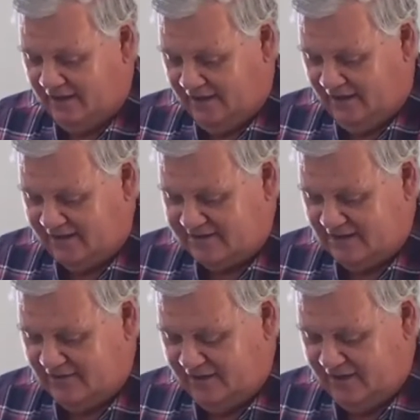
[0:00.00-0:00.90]
And
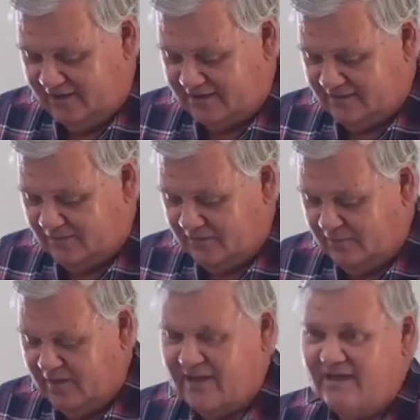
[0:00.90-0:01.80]
so it is,
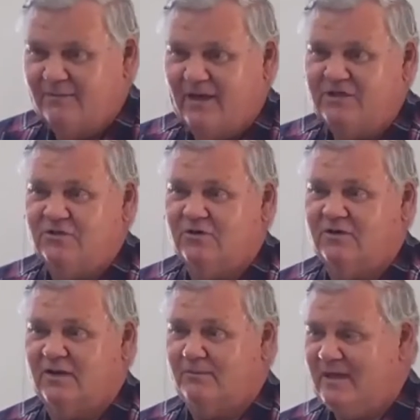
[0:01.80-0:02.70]
we need to make sure
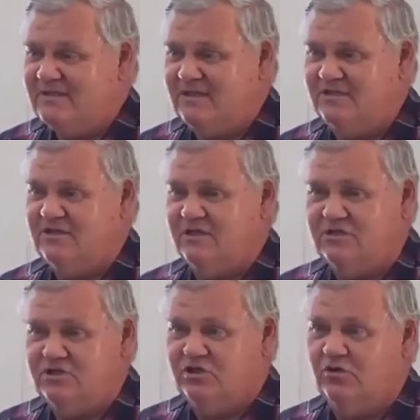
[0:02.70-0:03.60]
that the message is
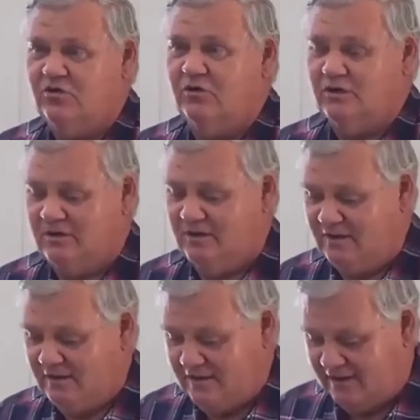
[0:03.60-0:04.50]
sure,
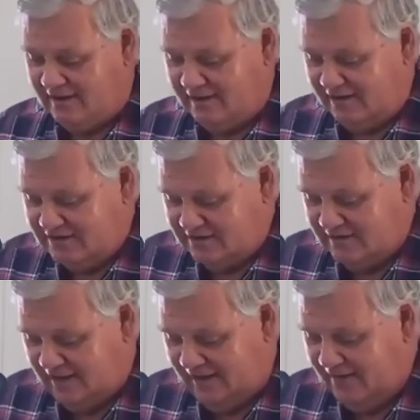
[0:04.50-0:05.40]
that it is
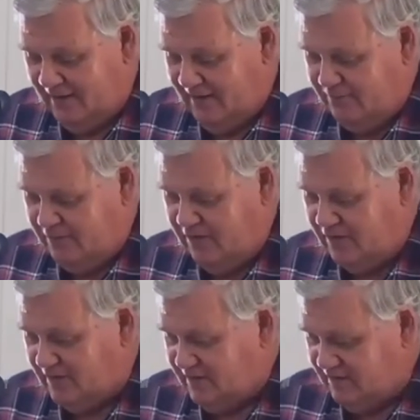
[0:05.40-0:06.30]

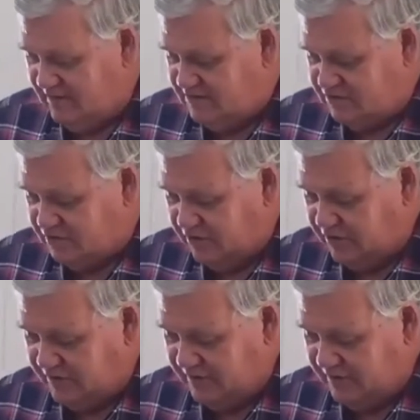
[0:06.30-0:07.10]
pure, that it is truth.